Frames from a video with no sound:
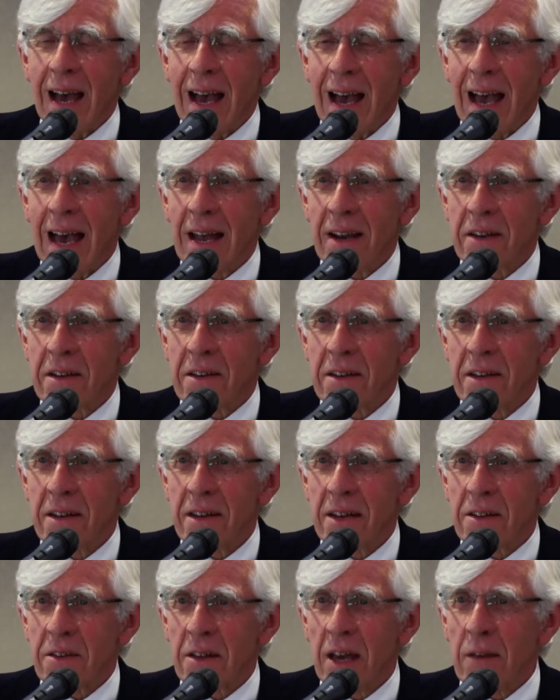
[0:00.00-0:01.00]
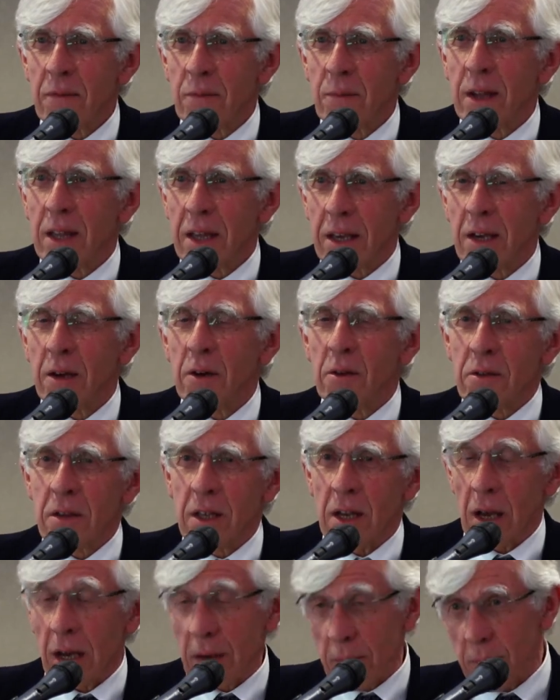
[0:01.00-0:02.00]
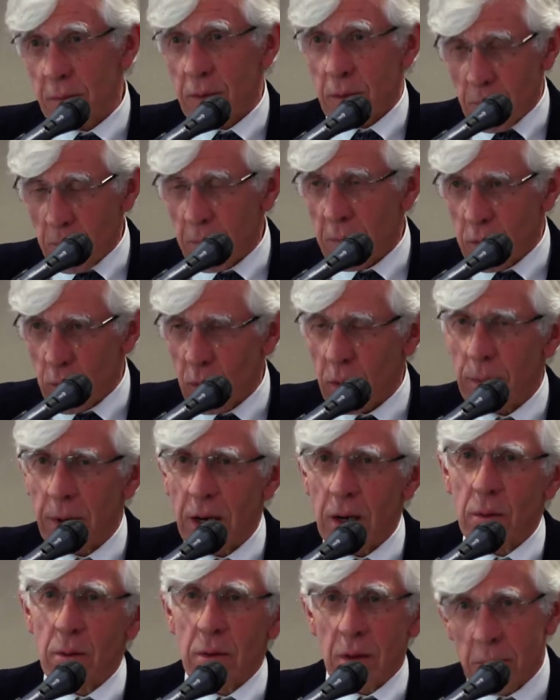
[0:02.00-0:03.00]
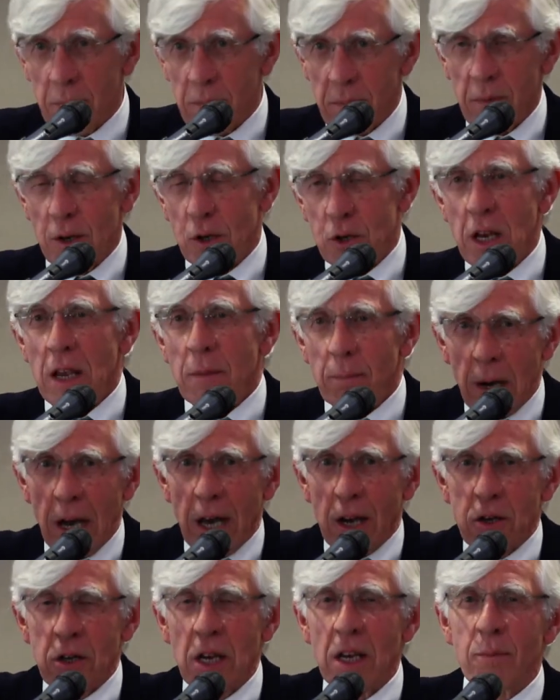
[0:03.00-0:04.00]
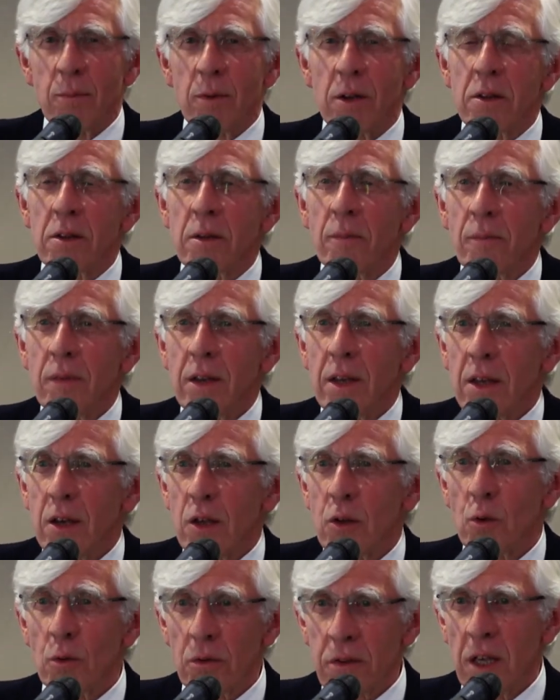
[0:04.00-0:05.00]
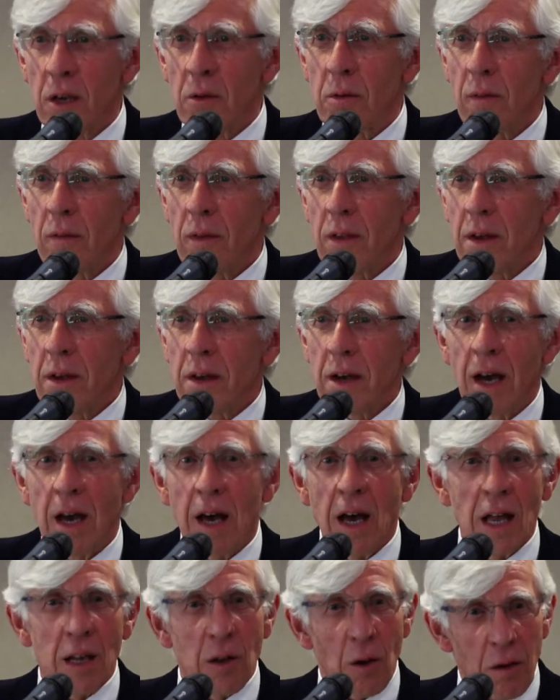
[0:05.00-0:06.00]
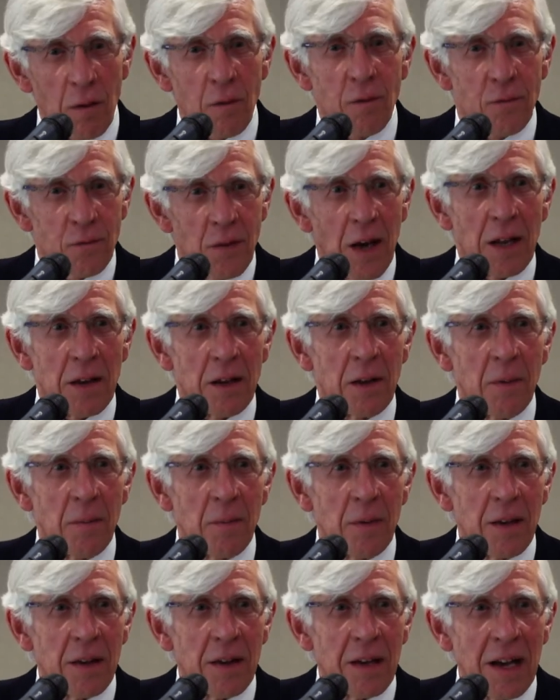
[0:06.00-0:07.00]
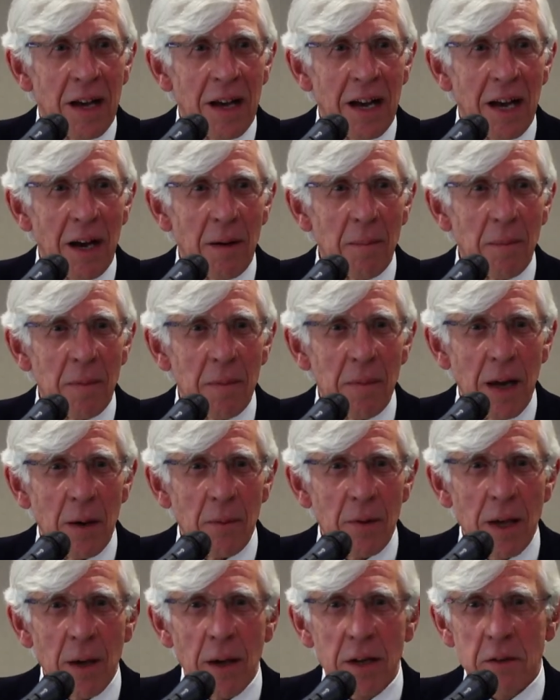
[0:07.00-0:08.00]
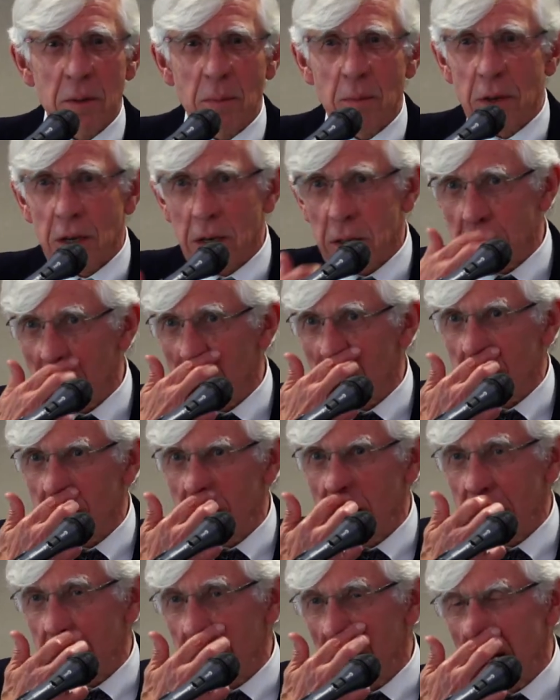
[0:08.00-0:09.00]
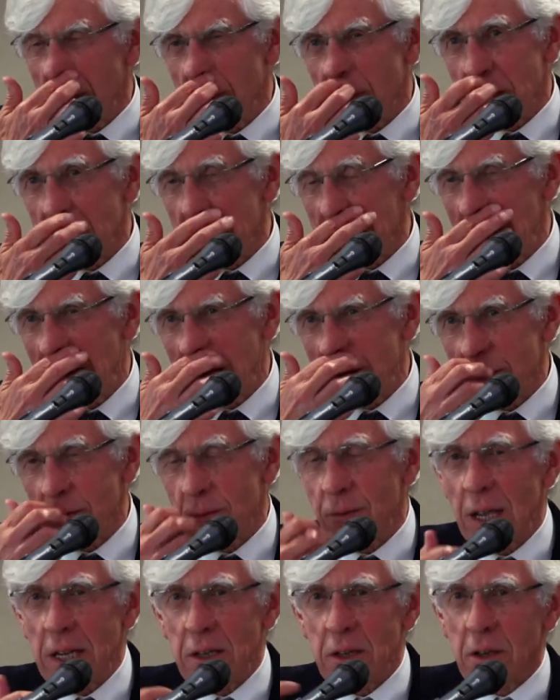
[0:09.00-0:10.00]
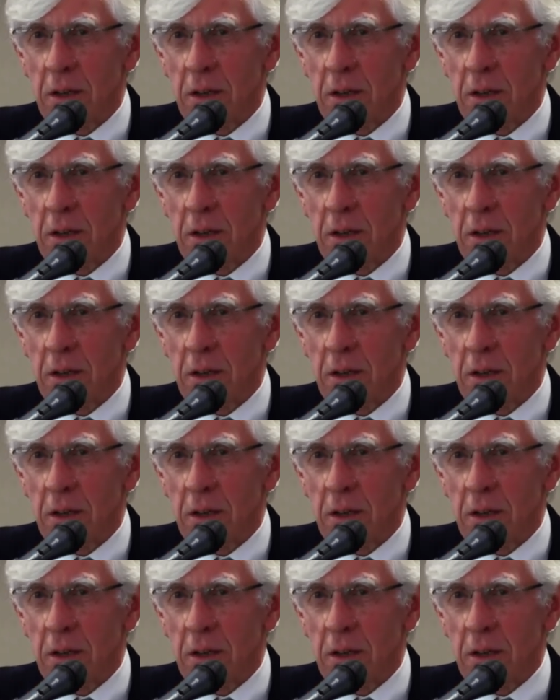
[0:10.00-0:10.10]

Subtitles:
And aside from anything else, I can talk about all my achievements. It's also a lot of fun. And I had some great moments, and I was reflecting